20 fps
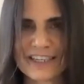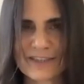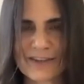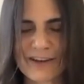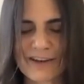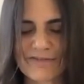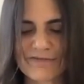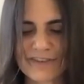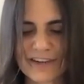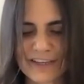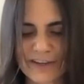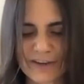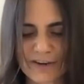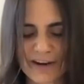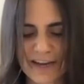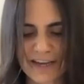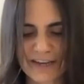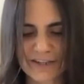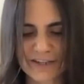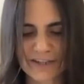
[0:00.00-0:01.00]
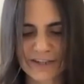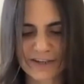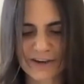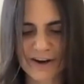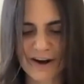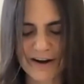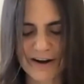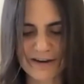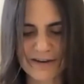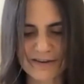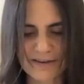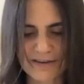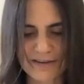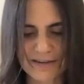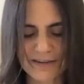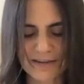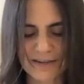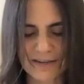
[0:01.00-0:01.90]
softening your head to your heart.